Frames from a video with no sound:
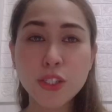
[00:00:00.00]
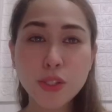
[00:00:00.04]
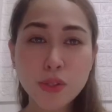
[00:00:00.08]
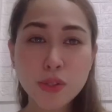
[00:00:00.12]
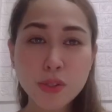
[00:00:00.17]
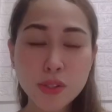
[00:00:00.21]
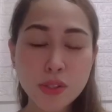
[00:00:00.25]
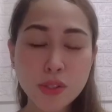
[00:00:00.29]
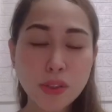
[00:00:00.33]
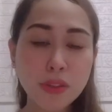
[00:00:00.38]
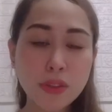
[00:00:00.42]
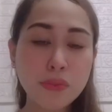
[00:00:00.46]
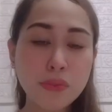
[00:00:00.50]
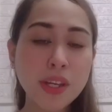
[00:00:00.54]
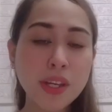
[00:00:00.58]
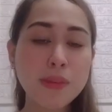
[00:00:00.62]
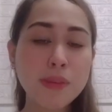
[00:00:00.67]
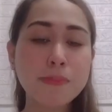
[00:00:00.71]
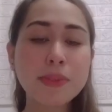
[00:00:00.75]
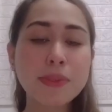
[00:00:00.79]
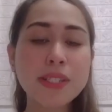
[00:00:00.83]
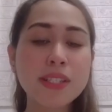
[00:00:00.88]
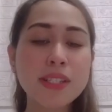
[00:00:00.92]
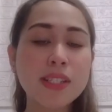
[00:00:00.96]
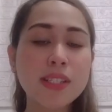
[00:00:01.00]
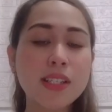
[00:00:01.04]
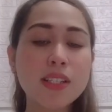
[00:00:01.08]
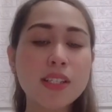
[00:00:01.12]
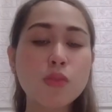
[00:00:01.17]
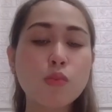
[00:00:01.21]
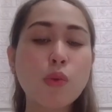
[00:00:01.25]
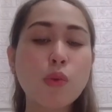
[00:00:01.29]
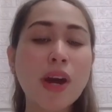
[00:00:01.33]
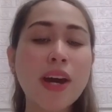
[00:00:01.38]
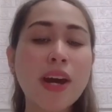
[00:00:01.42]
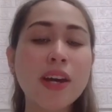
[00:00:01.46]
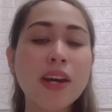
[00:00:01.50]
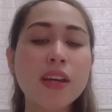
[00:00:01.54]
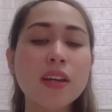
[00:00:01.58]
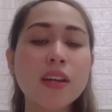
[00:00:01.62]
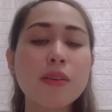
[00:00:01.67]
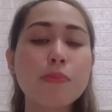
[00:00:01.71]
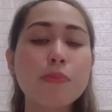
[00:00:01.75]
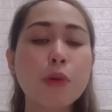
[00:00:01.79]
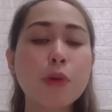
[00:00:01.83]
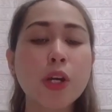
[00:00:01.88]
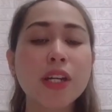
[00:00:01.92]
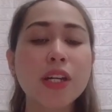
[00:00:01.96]
Here's three business why
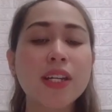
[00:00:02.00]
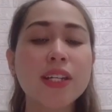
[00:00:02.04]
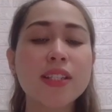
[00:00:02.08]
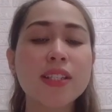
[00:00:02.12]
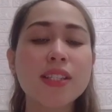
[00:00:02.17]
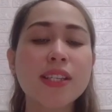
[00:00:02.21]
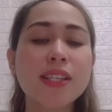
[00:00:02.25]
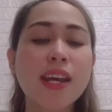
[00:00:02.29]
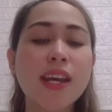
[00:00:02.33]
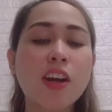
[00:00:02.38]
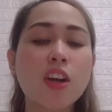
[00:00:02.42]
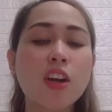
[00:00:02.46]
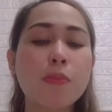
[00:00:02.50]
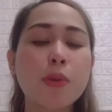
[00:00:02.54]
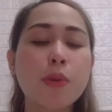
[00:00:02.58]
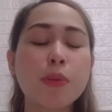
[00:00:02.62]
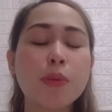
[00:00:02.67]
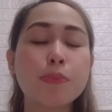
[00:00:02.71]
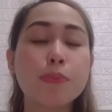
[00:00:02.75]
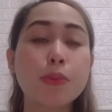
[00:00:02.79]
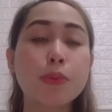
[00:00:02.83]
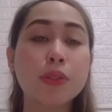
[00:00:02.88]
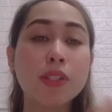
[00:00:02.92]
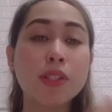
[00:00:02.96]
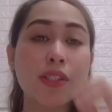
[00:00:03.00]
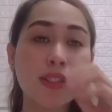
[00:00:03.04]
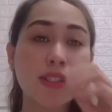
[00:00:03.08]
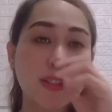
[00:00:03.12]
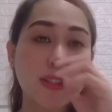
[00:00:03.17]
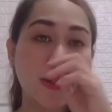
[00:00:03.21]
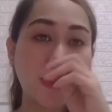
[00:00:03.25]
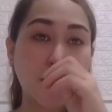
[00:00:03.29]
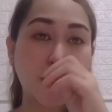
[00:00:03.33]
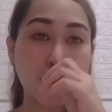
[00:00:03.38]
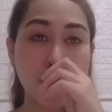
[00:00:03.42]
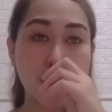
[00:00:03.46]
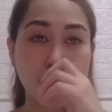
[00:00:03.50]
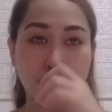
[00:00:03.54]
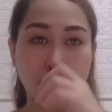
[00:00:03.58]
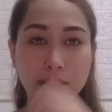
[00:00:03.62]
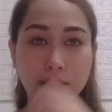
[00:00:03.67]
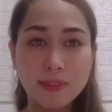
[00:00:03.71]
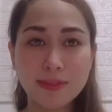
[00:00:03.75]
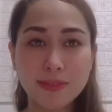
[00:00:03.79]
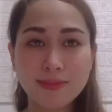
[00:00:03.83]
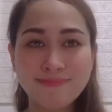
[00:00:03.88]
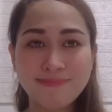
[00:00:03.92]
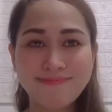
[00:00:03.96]
markets care about Putin's
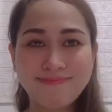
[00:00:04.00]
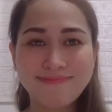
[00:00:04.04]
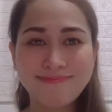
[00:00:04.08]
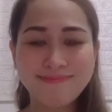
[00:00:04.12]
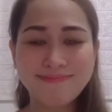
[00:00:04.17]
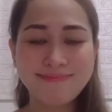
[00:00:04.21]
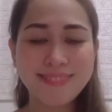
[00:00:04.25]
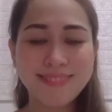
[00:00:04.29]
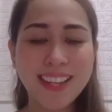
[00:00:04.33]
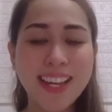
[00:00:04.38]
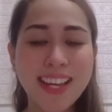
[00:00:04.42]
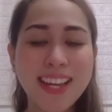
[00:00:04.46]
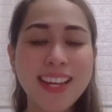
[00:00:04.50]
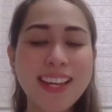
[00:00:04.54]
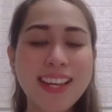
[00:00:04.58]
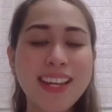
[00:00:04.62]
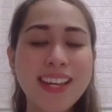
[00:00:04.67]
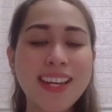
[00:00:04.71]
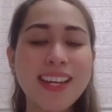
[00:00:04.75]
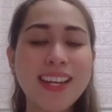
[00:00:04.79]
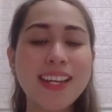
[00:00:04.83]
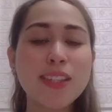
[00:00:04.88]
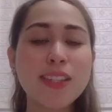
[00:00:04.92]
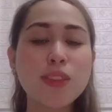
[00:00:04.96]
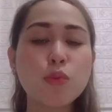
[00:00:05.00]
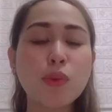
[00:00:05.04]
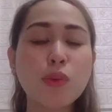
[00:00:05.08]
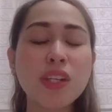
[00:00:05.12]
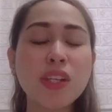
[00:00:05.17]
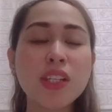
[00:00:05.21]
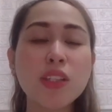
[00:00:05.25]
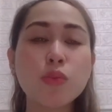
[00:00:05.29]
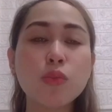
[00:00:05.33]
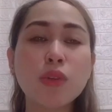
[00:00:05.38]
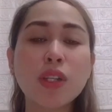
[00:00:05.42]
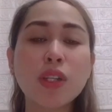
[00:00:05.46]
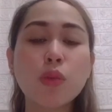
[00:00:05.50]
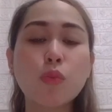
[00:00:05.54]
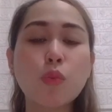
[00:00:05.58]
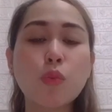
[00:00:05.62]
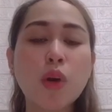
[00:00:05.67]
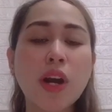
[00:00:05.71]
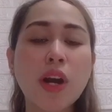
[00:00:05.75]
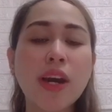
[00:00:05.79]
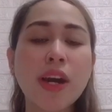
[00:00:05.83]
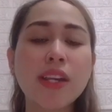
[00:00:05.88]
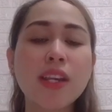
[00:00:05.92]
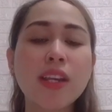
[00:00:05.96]
aggression. In 2021,
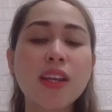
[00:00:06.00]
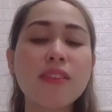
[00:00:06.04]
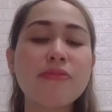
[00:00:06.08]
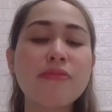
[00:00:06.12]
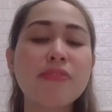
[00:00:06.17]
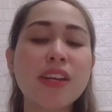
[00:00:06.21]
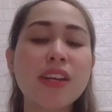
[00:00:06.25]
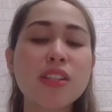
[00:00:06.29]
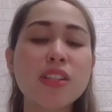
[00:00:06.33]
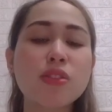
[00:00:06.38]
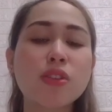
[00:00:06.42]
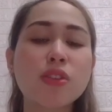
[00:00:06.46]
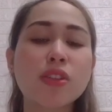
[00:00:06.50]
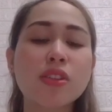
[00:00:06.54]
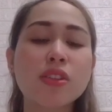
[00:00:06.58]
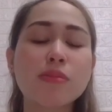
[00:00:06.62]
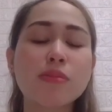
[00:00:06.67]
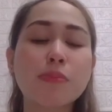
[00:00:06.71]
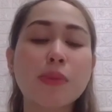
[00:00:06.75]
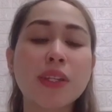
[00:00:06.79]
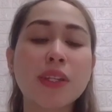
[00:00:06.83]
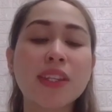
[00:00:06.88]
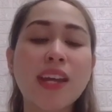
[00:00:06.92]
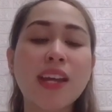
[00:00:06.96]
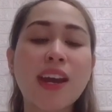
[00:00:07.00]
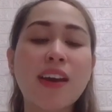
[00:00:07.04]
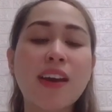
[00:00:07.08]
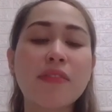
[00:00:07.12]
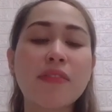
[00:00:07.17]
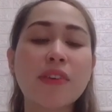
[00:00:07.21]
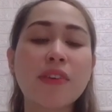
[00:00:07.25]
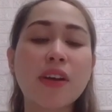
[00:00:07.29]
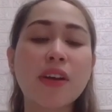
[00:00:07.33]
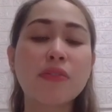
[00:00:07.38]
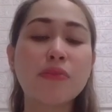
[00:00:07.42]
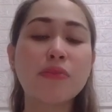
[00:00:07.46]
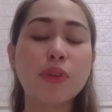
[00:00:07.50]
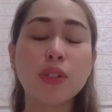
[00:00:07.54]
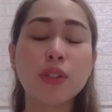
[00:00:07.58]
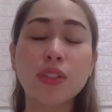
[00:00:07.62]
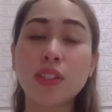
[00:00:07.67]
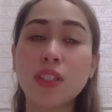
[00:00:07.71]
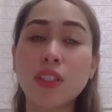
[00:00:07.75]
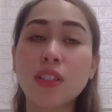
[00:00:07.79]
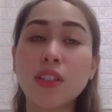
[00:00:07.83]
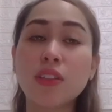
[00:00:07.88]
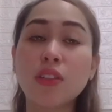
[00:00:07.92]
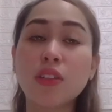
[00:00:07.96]
investors might have
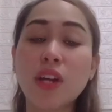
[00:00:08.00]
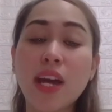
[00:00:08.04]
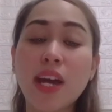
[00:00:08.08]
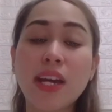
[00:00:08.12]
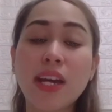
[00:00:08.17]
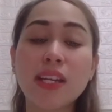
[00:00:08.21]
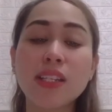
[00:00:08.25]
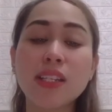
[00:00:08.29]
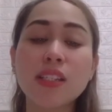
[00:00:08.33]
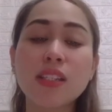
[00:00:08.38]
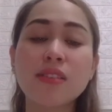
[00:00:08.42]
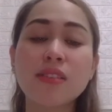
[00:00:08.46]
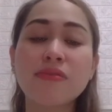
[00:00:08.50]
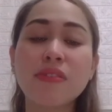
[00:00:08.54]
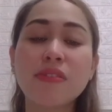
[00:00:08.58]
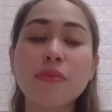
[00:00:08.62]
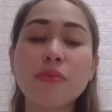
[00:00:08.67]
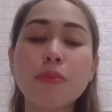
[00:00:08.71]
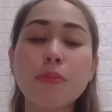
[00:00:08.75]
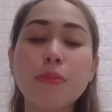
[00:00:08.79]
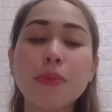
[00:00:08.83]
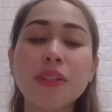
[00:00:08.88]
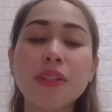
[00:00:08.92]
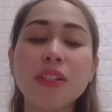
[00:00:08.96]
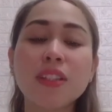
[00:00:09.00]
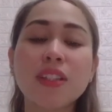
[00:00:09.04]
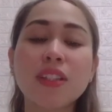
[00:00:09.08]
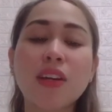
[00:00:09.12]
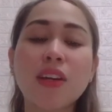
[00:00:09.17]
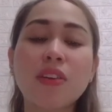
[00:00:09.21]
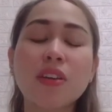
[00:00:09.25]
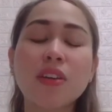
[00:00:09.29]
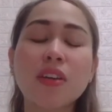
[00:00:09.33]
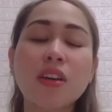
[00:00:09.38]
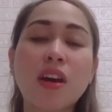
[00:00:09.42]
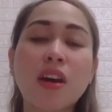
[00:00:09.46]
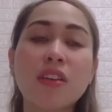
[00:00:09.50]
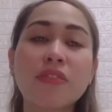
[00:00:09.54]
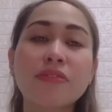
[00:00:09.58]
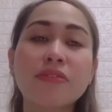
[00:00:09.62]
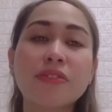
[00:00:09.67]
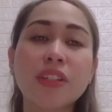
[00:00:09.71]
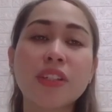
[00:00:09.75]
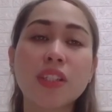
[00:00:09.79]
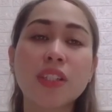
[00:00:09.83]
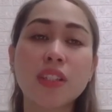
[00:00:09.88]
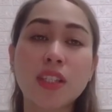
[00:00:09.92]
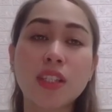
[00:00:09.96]
averted their eyes from a military
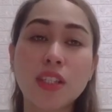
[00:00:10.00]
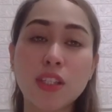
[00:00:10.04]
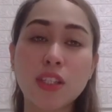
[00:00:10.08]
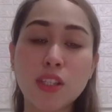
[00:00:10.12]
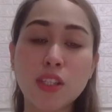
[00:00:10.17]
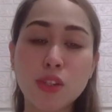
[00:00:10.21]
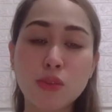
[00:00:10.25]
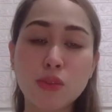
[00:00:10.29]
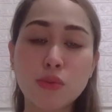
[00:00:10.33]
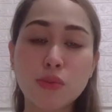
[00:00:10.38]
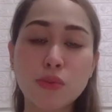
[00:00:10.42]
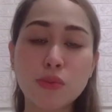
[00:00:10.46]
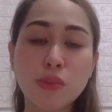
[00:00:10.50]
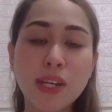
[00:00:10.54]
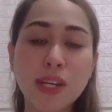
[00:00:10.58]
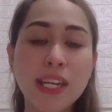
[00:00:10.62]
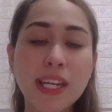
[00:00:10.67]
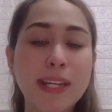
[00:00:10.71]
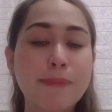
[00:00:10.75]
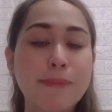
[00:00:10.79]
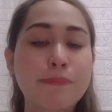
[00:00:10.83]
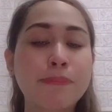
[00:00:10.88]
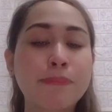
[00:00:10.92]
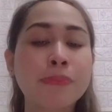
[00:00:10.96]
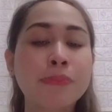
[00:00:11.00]
conflict in Ukraine,